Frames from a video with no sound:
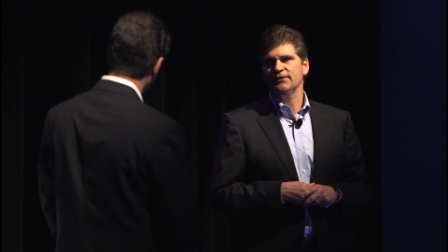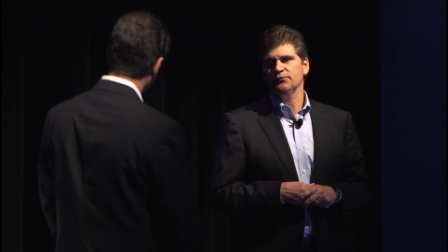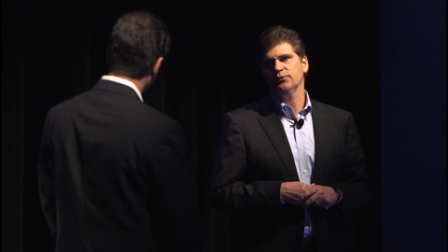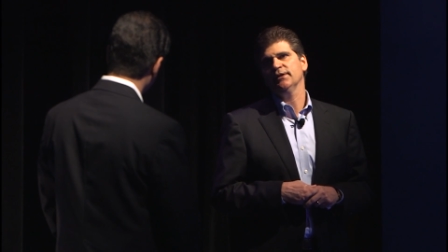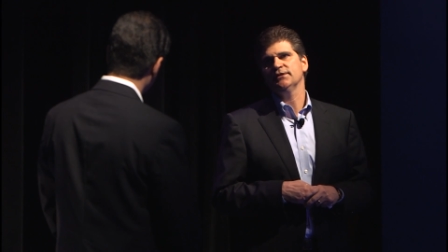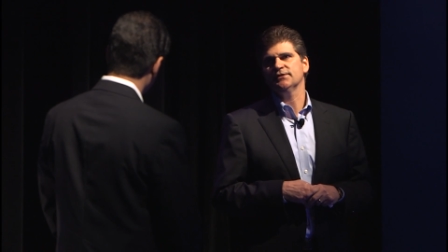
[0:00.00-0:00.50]
down as it
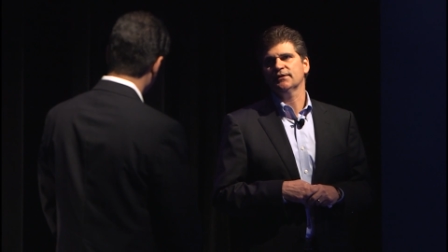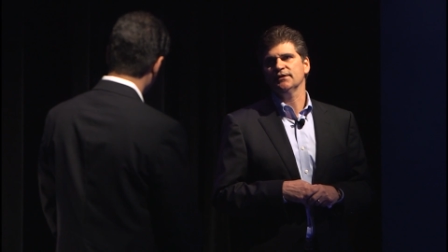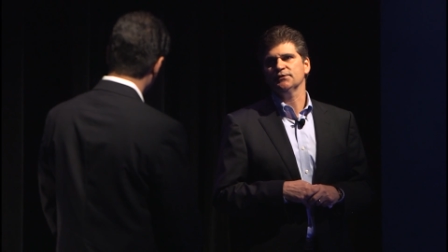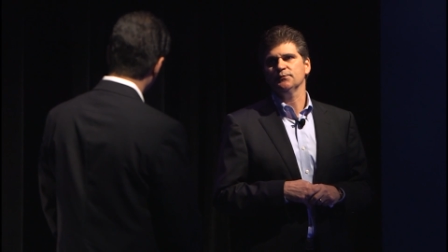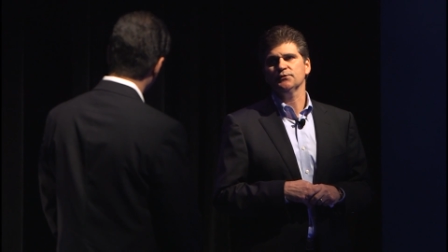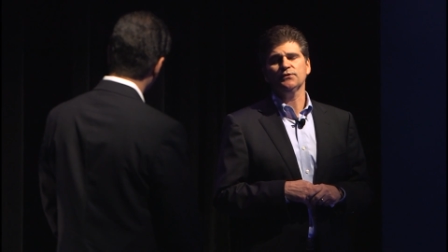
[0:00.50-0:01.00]
relates to
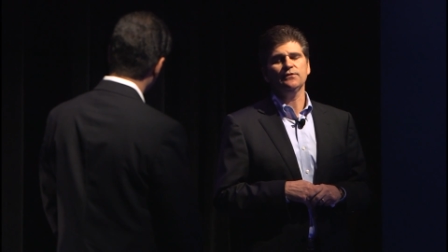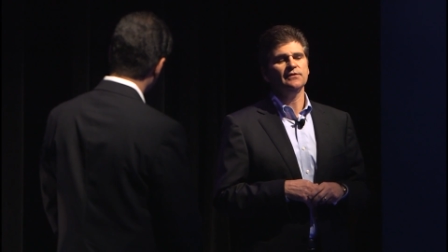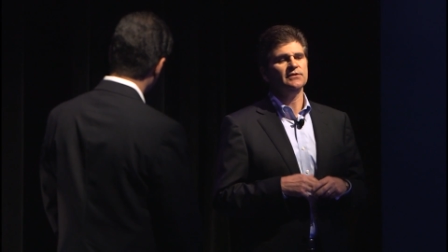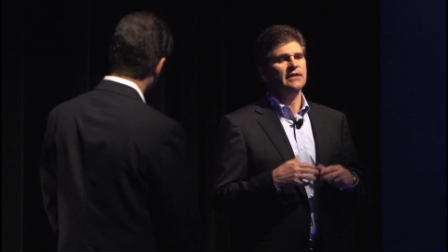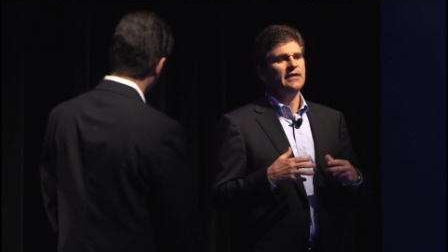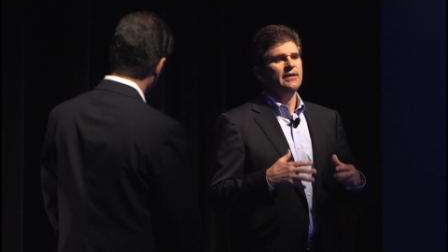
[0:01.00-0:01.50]
customer
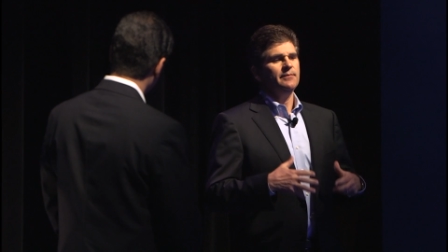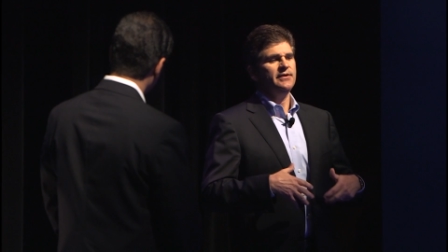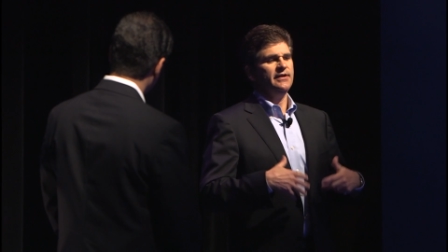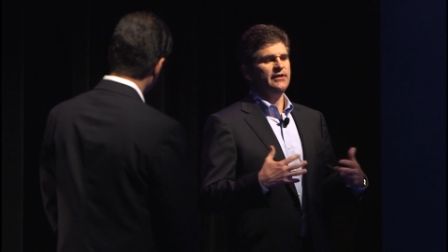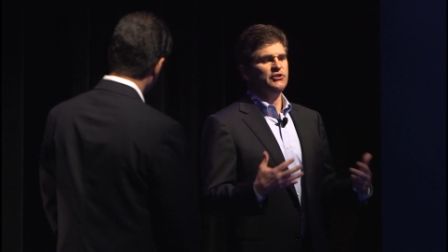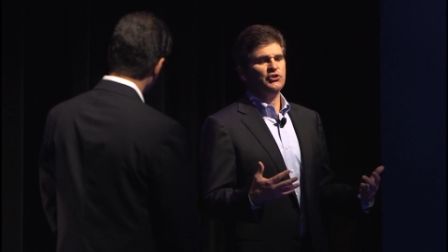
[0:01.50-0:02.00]
service, but
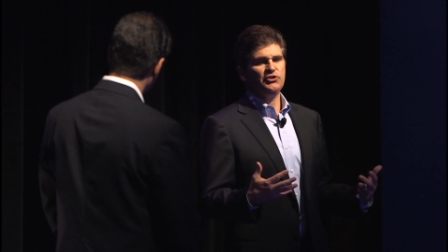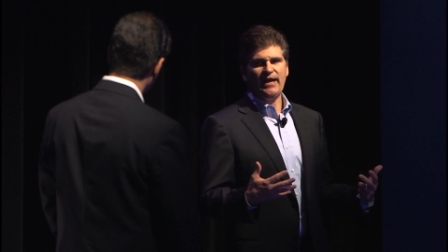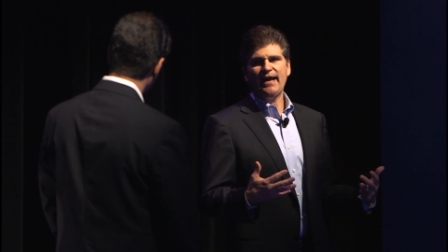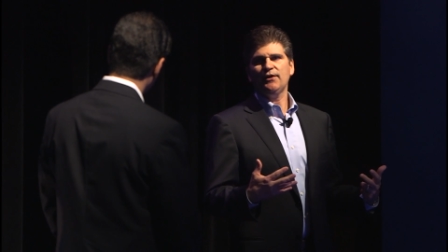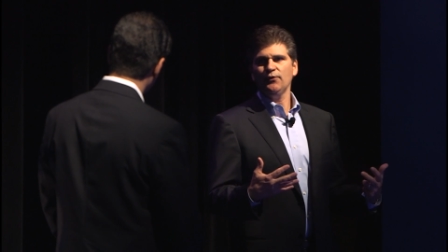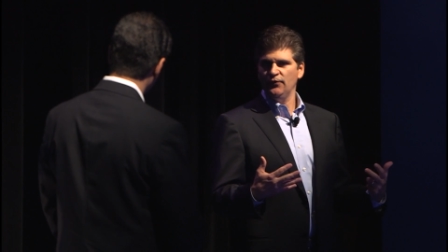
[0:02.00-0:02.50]
it
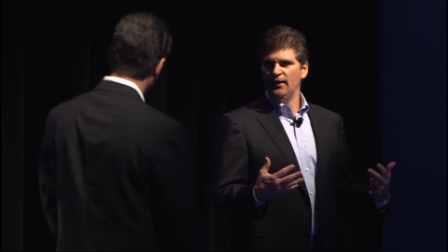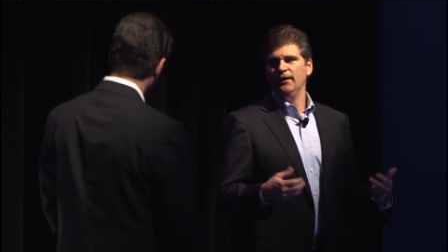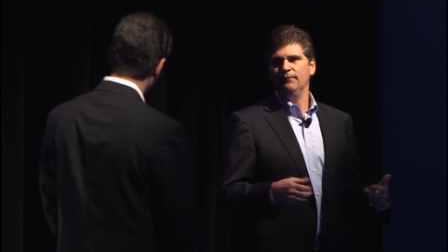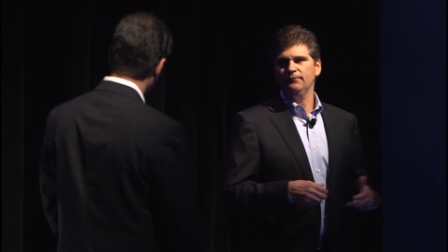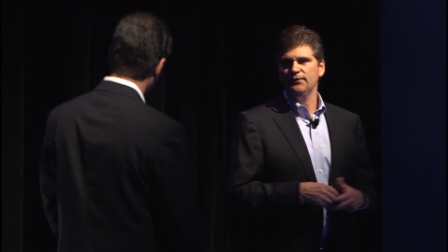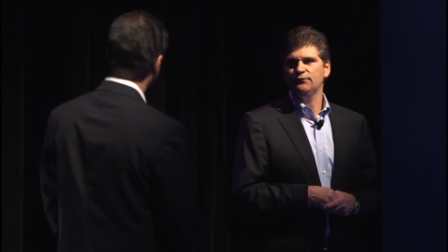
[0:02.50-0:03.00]
unshackled
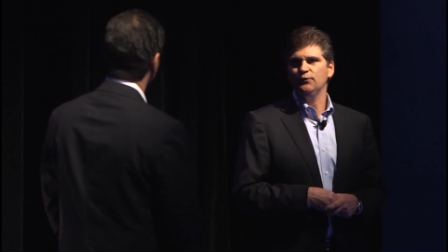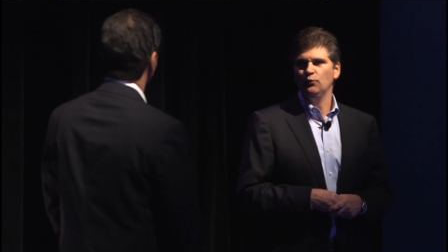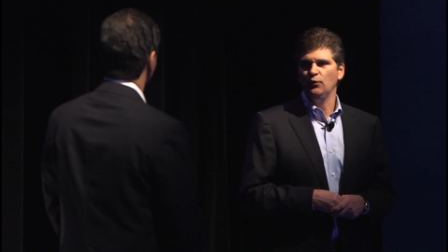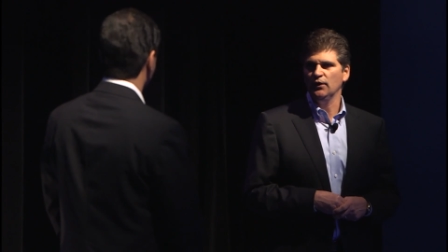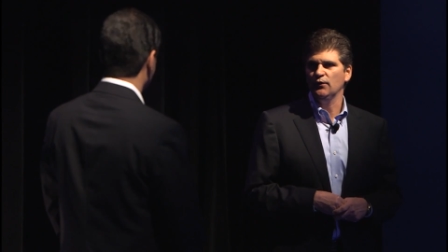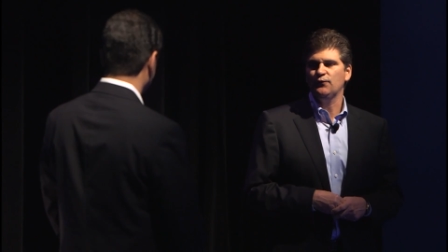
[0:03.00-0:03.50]
them, if you
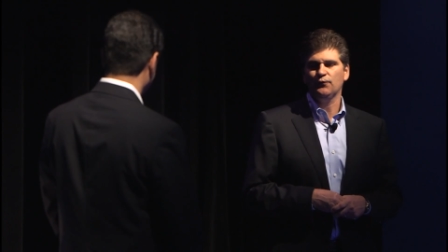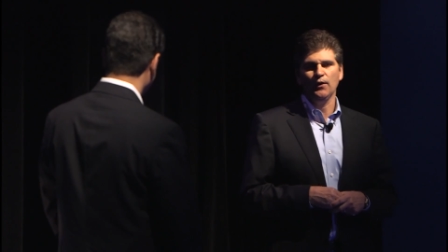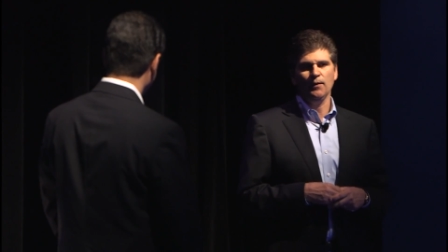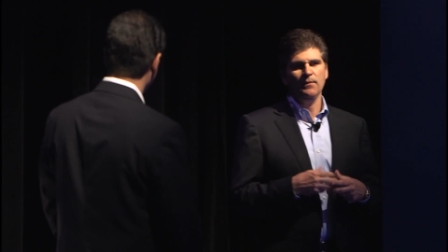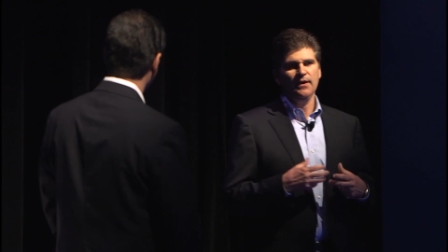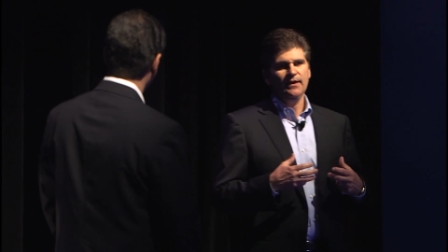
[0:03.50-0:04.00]
will,
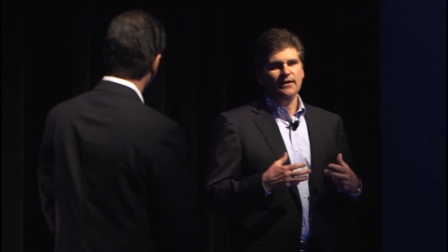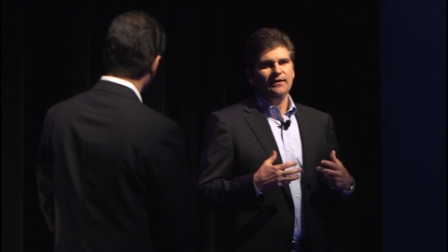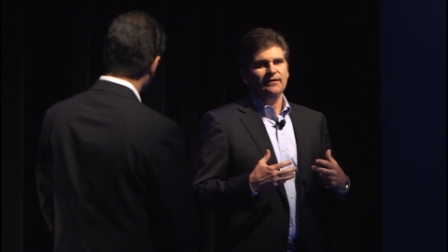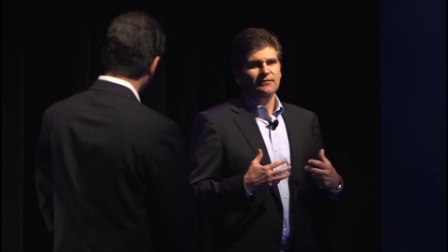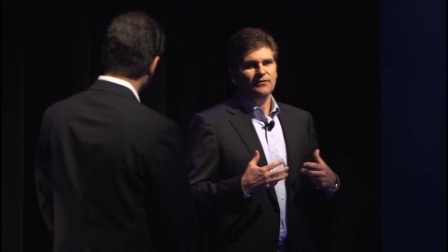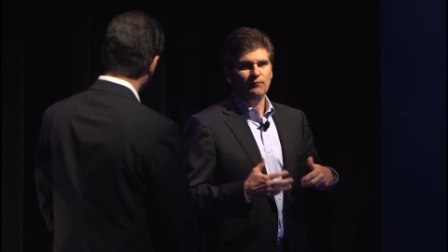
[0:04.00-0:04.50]
from
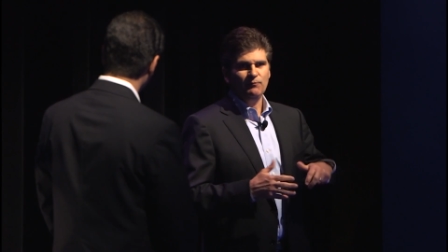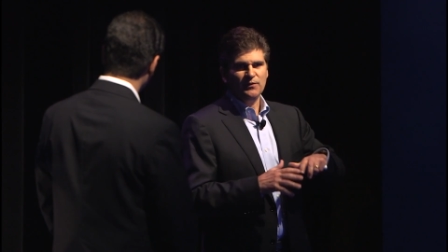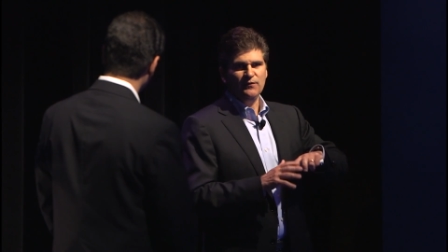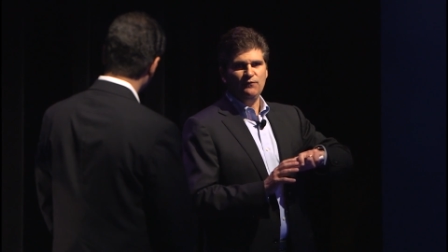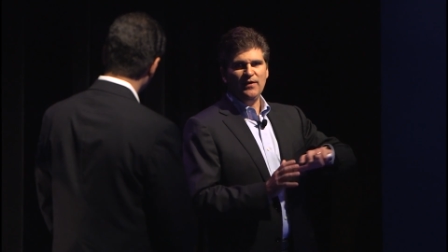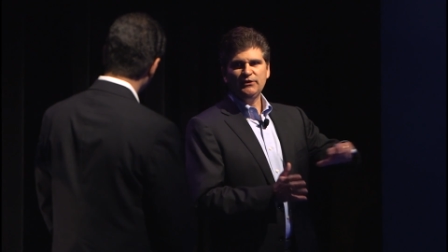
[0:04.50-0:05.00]
the
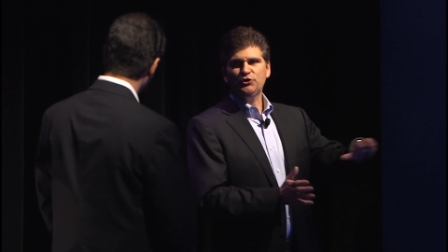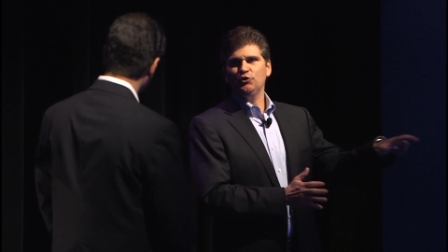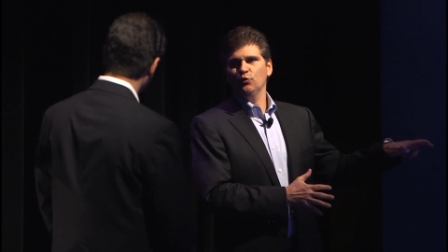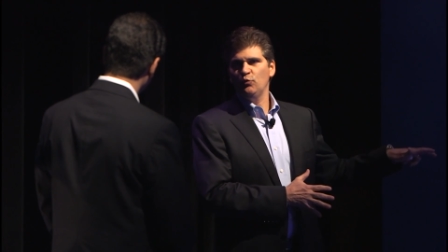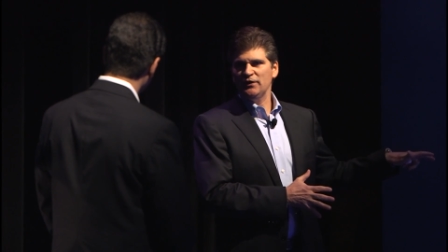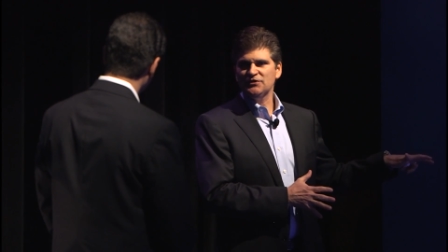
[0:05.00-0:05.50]

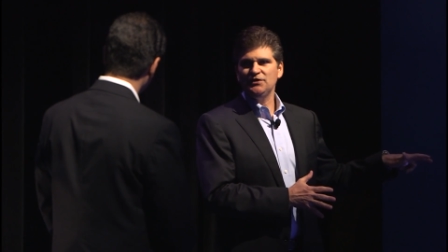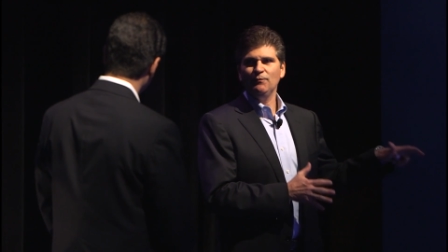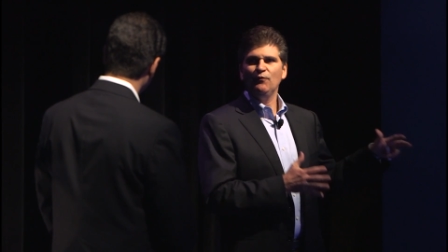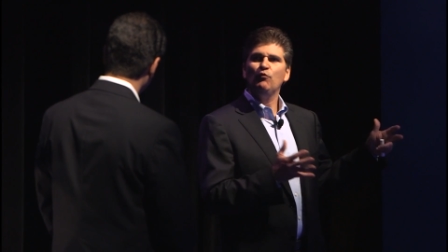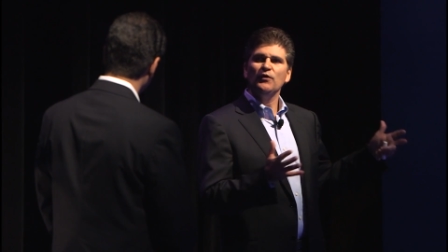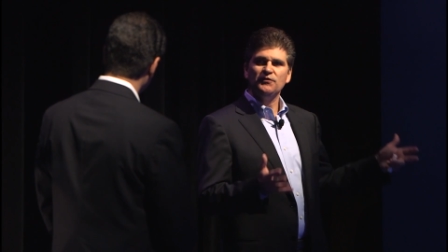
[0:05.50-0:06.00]
conventional wisdom
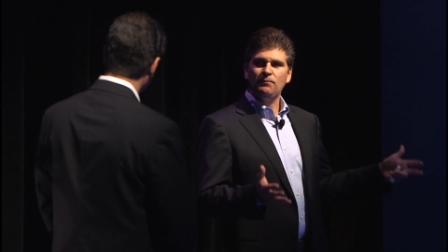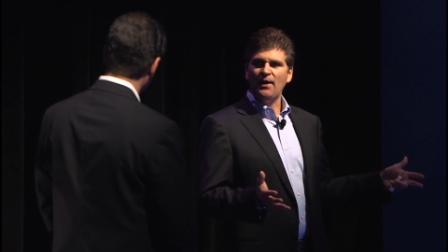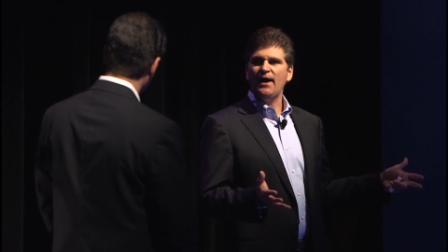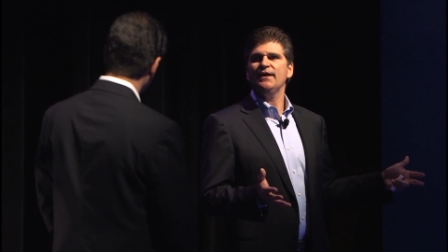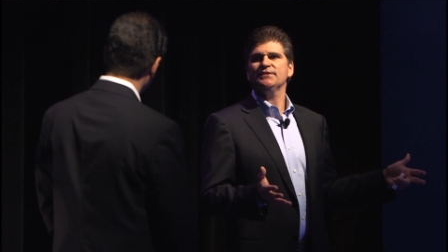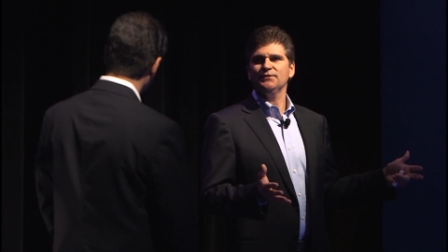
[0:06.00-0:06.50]
of what's
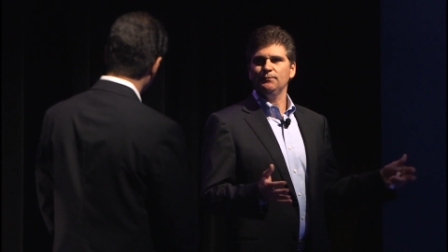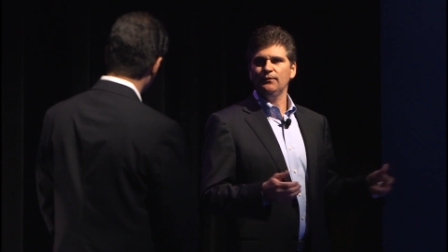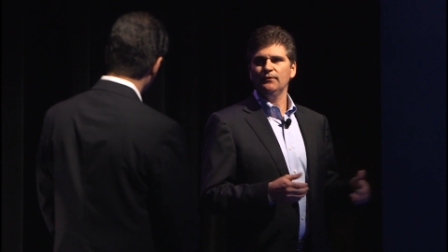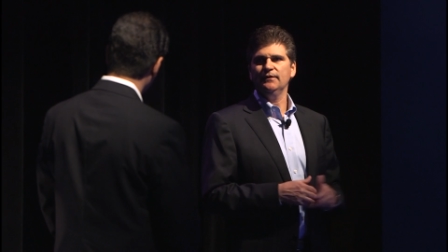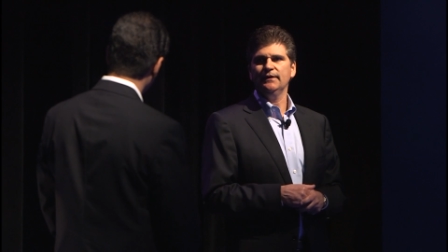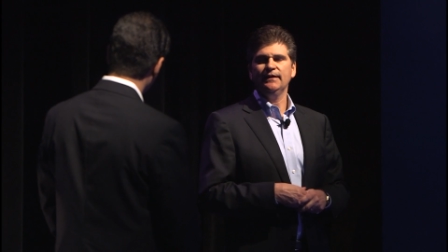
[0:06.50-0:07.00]
possible.